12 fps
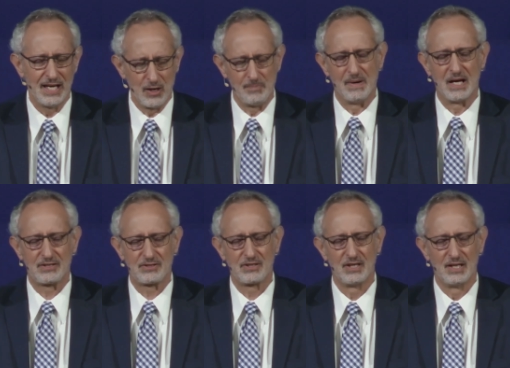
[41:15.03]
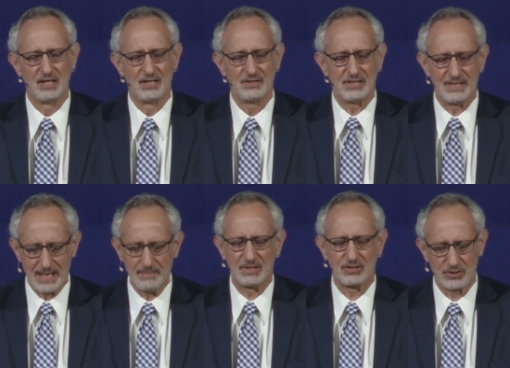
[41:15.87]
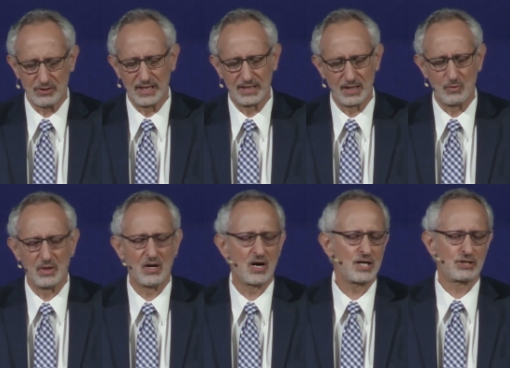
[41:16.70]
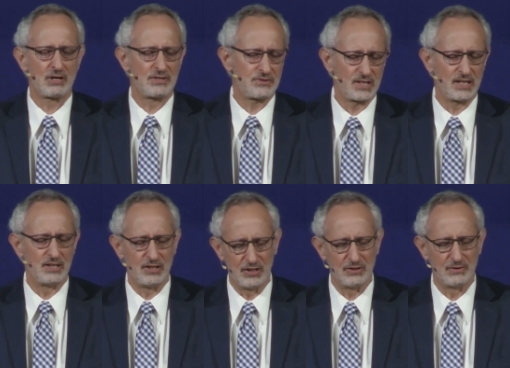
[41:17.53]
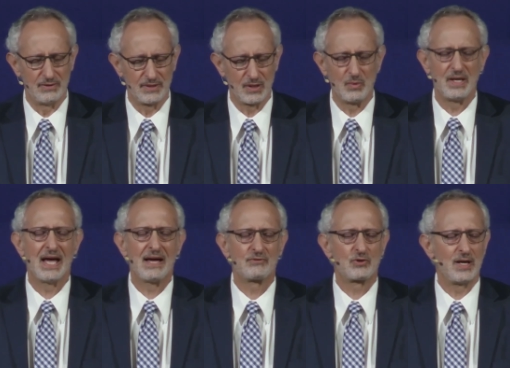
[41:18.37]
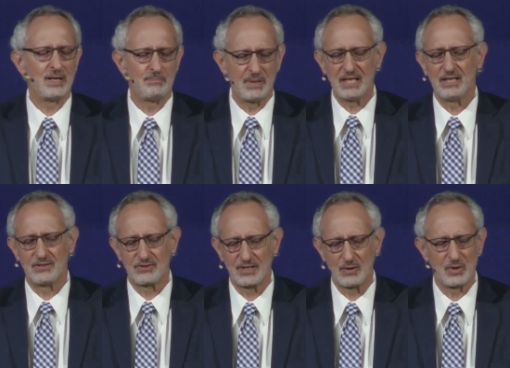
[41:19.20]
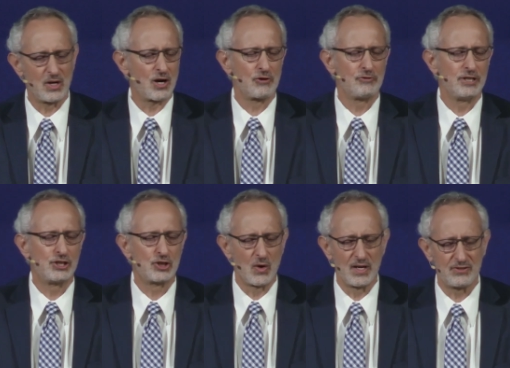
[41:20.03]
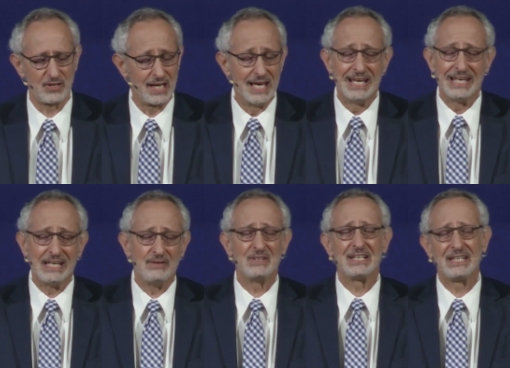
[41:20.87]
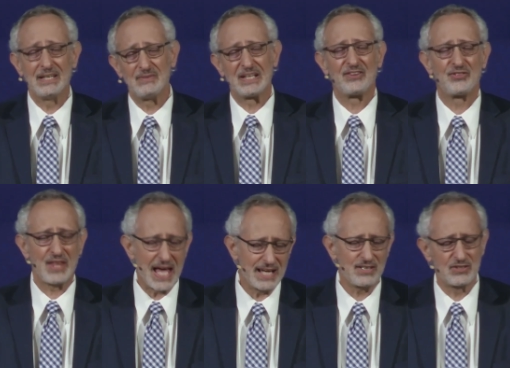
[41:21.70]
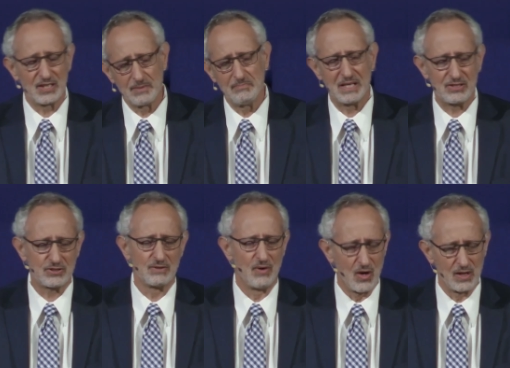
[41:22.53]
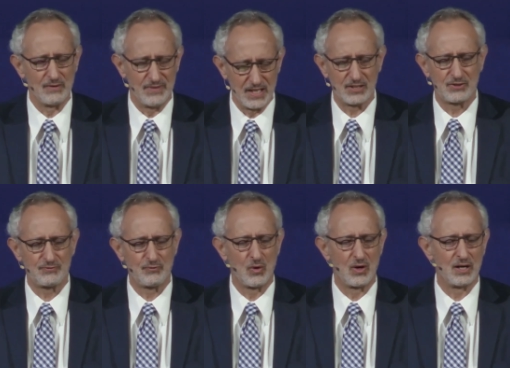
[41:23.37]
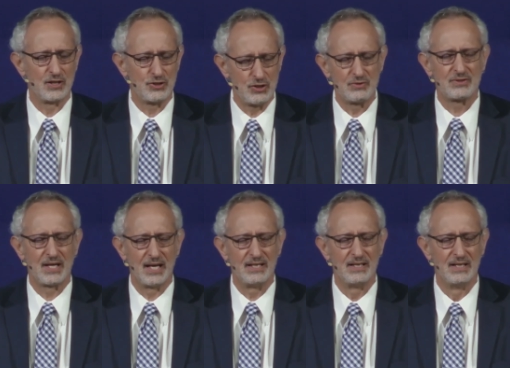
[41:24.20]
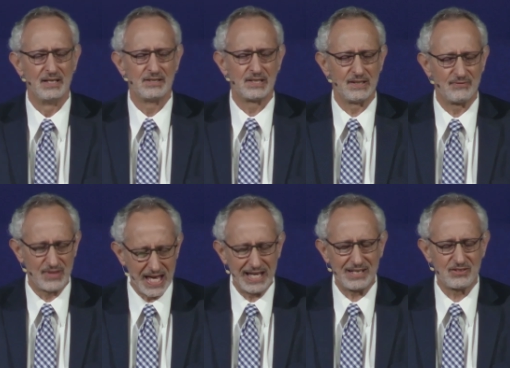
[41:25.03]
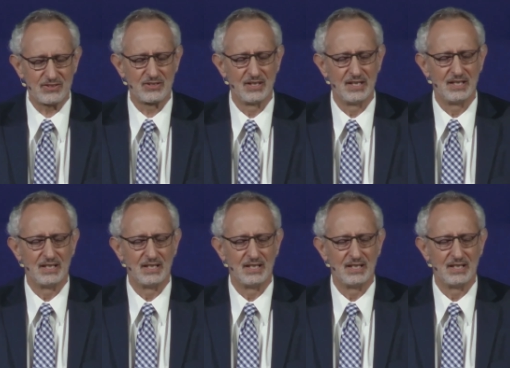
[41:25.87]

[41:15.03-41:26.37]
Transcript: help us to demonstrate that we are trusting in you, that we have great peace, that we are rejoicing, even giving thanks in the midst of all of this. For, as you said, to give thanks